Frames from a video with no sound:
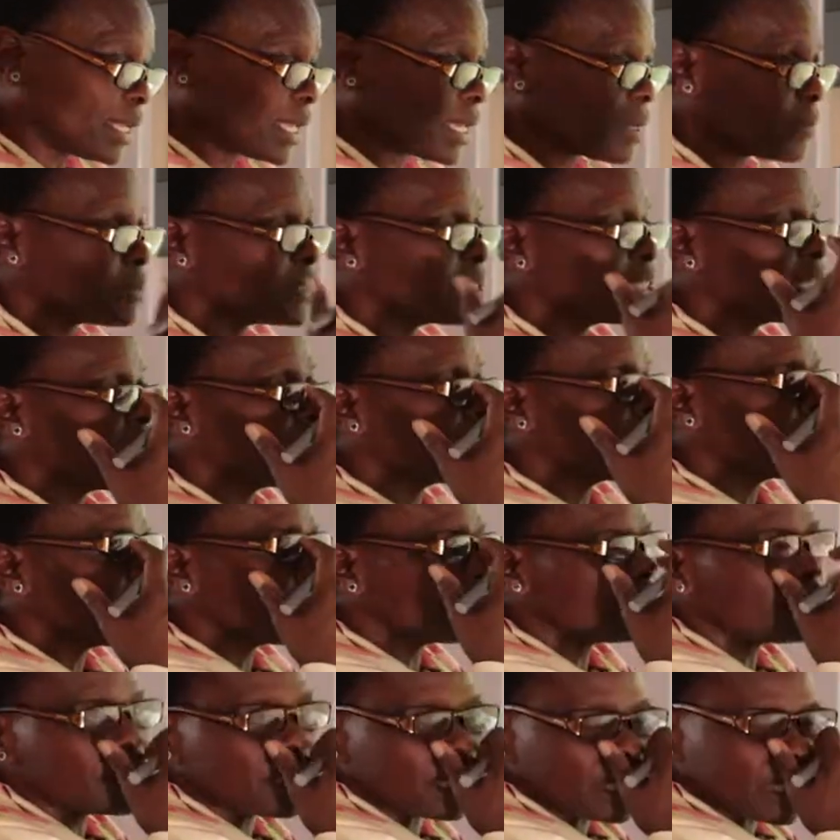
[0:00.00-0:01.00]
Capital
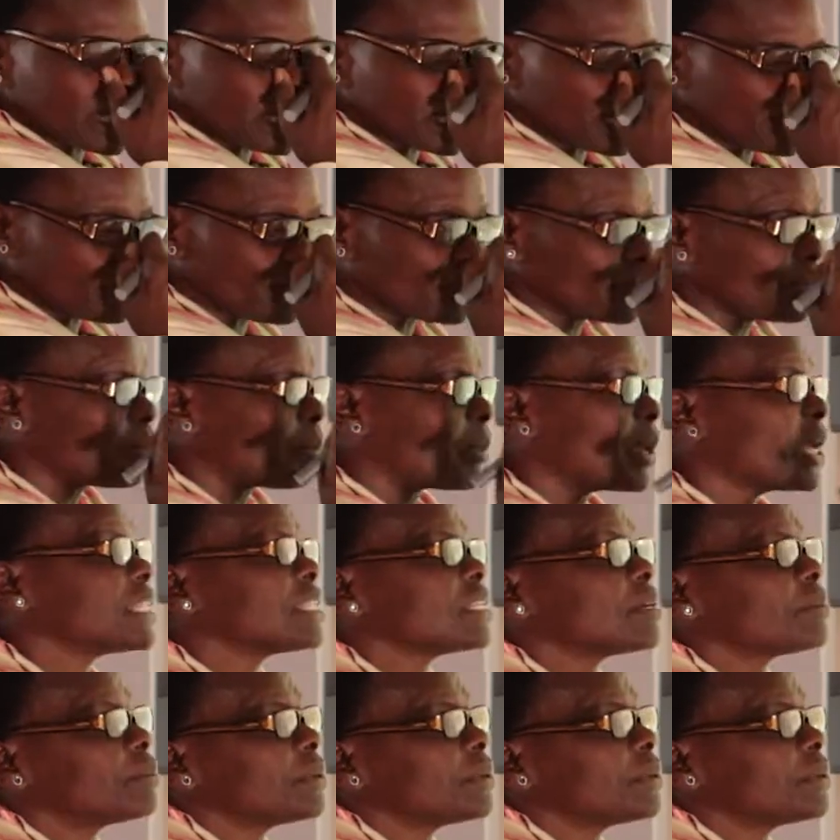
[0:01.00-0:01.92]
deepening is even better